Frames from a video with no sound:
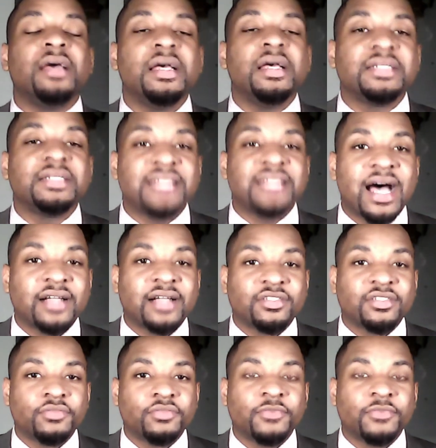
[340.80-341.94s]
stocks,
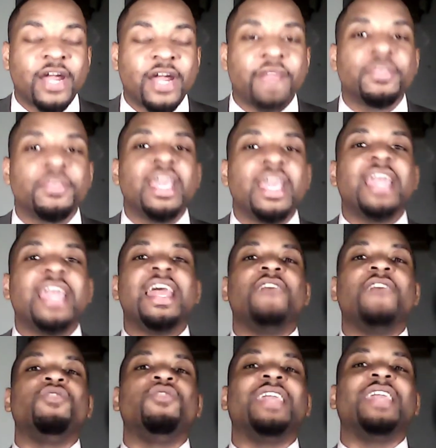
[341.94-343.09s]
right? And then if you
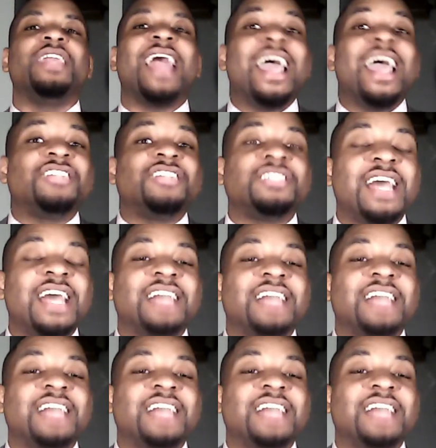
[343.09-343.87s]
get exercise,